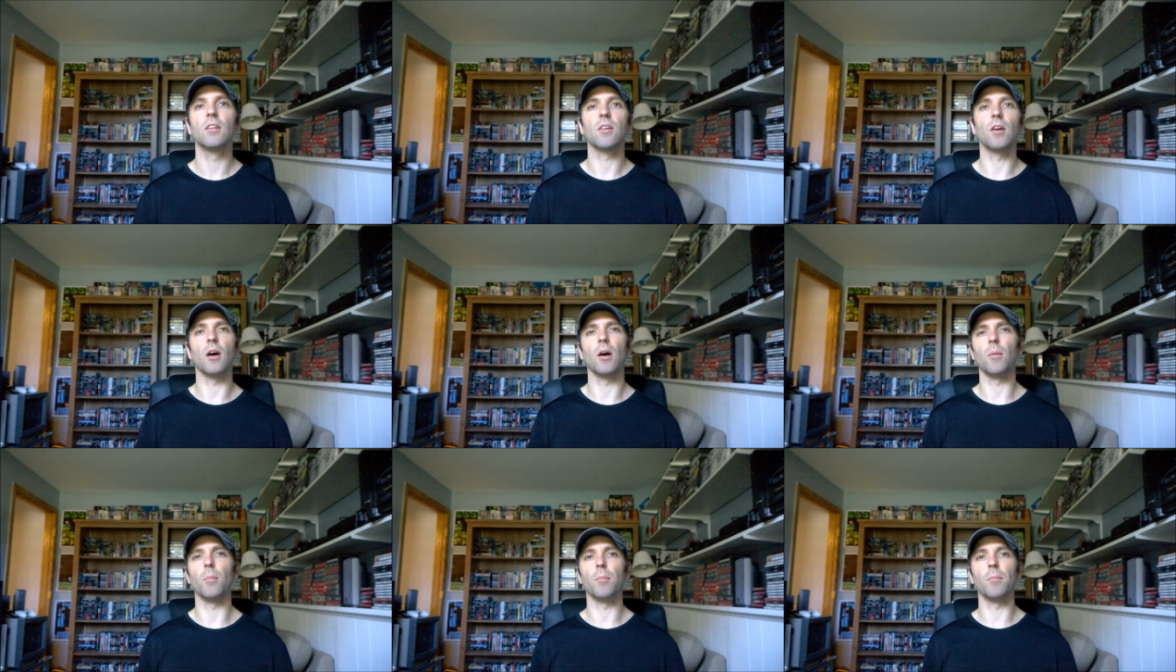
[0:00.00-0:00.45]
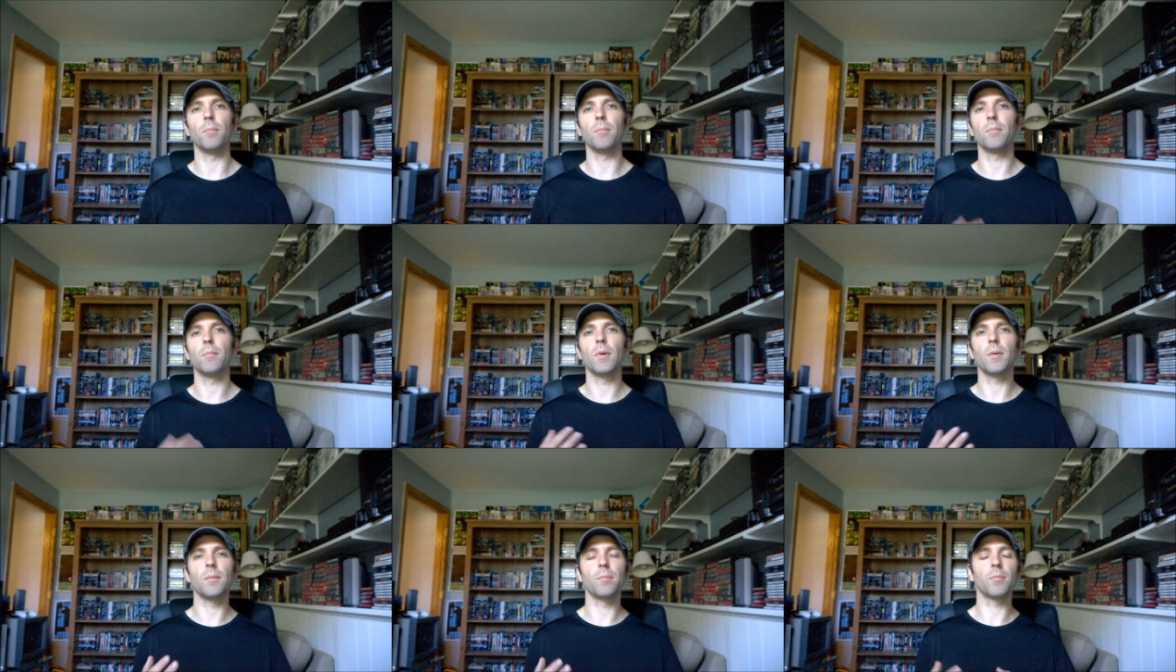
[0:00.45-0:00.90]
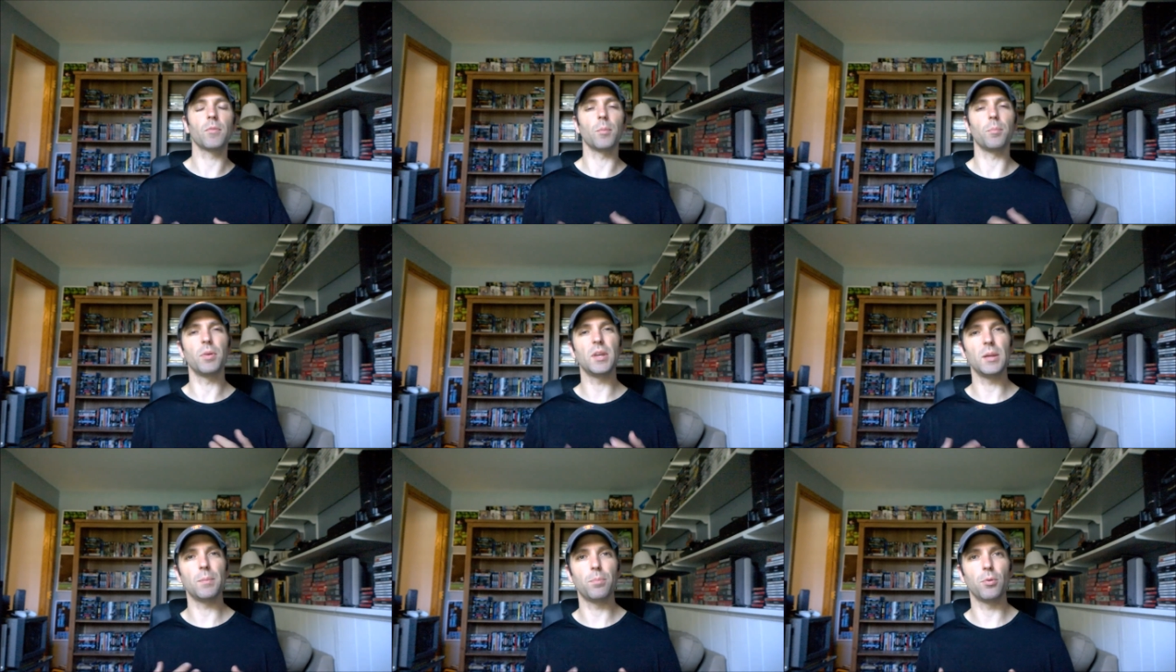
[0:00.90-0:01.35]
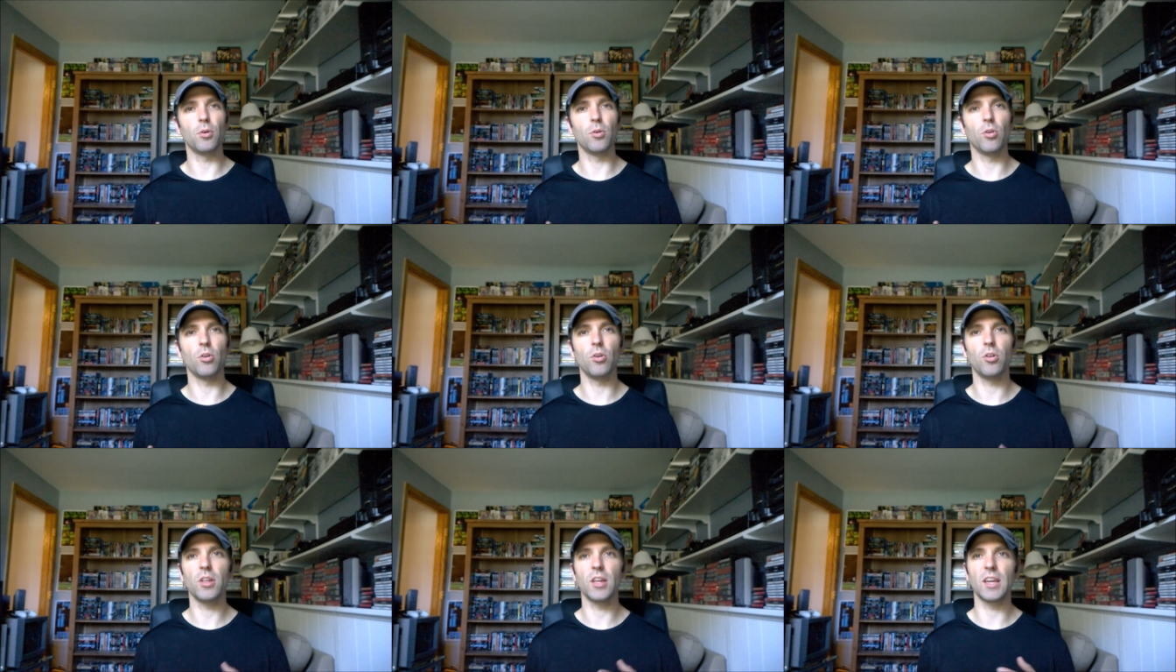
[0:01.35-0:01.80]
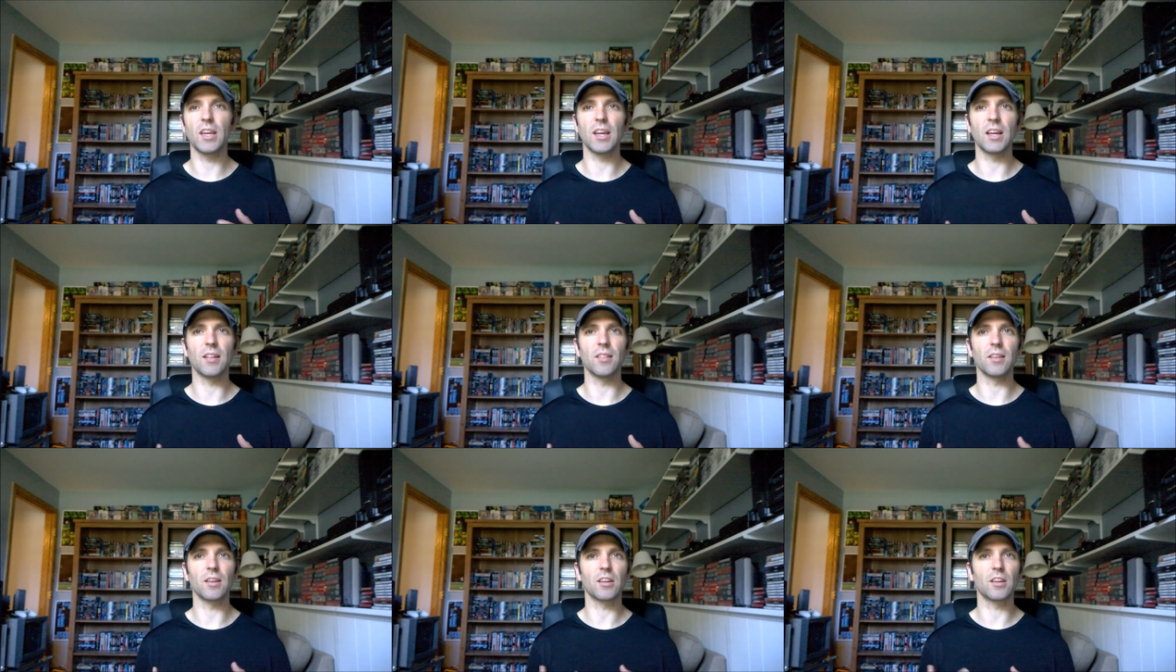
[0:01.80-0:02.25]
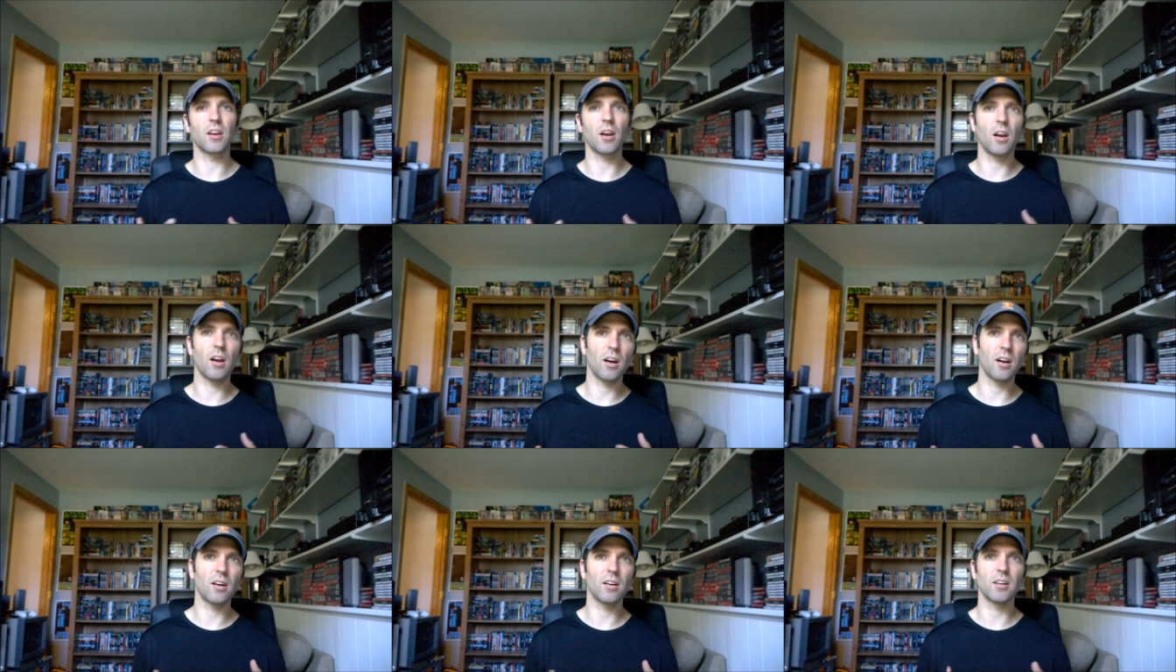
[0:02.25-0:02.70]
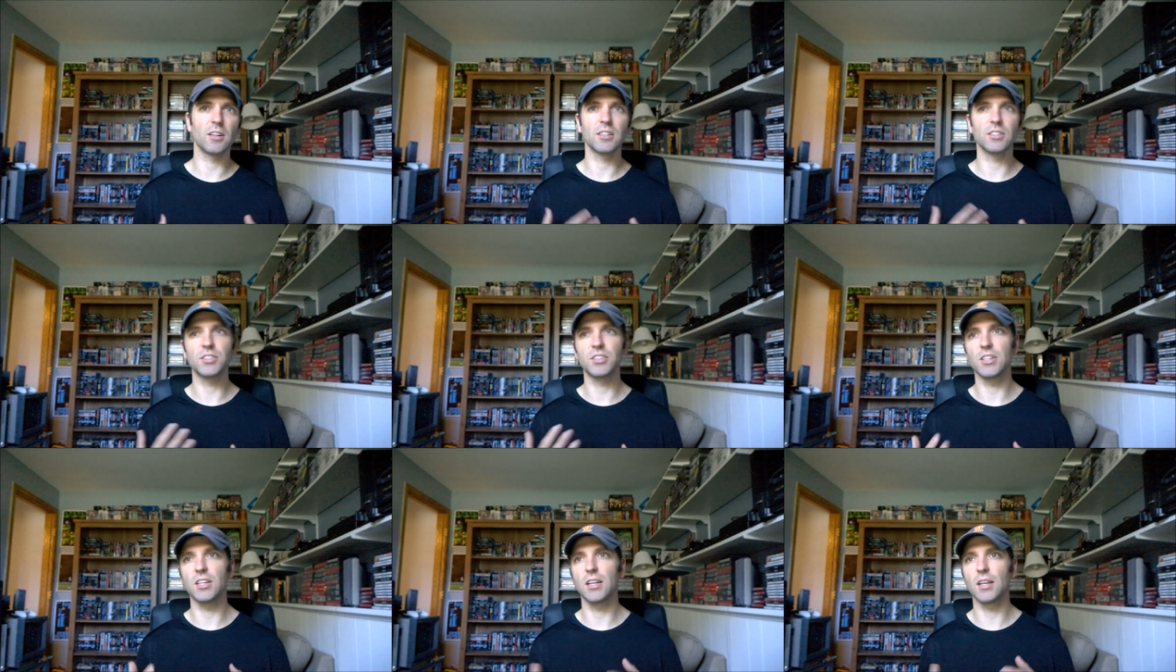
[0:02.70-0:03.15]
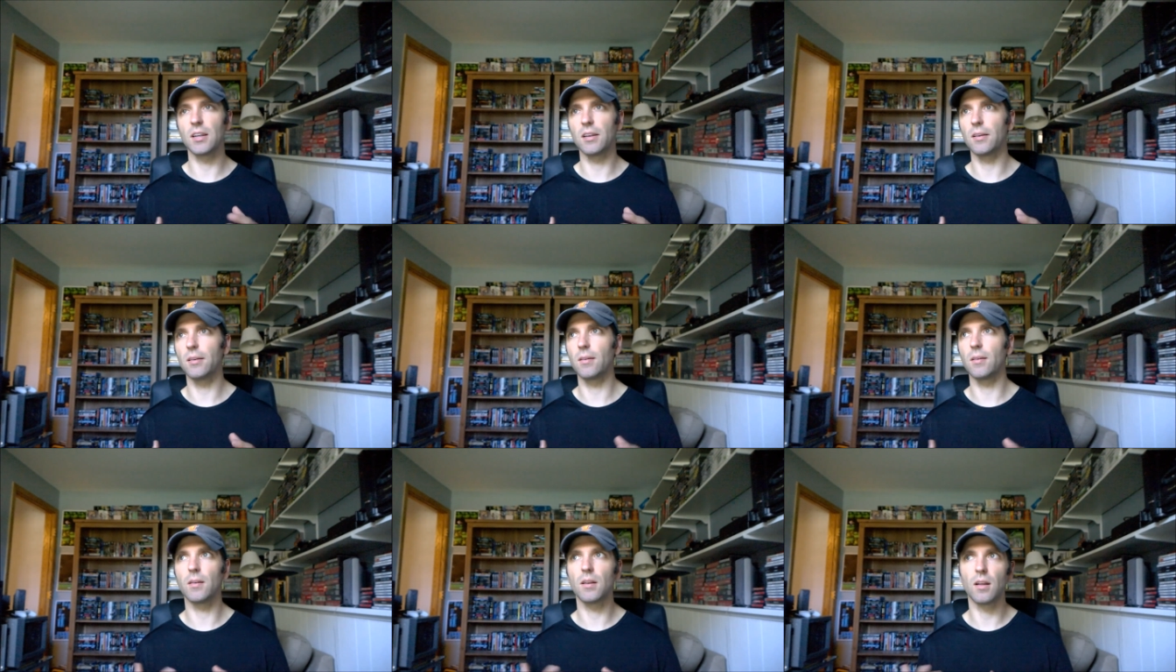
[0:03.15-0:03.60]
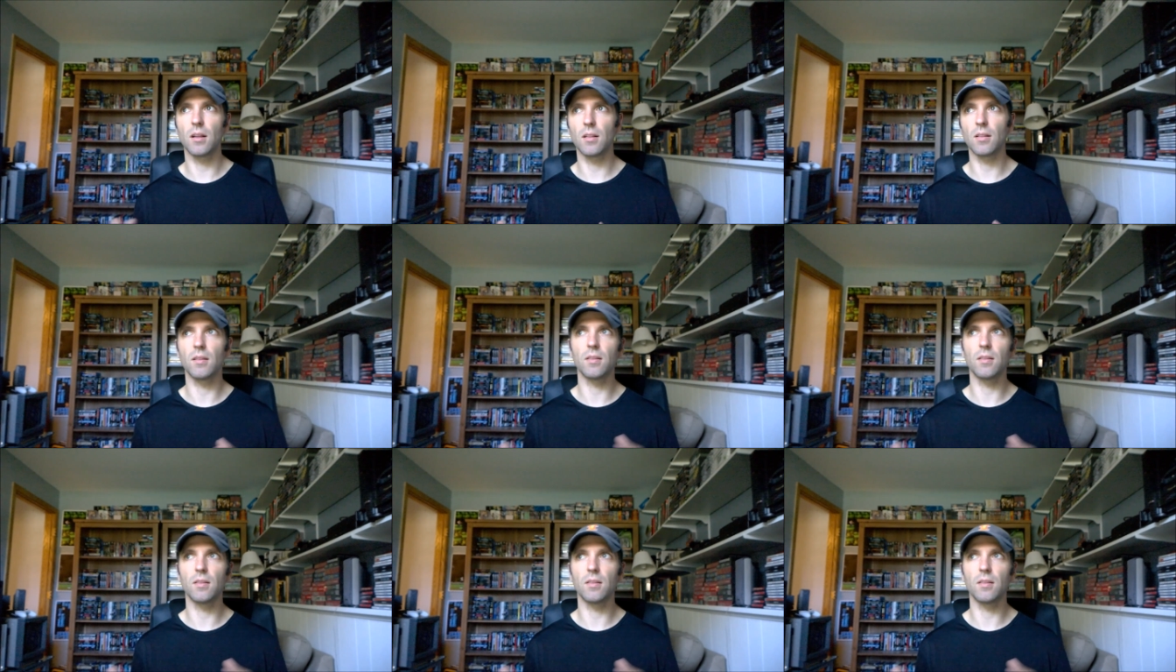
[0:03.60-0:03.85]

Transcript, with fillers: Um, the people and the cars and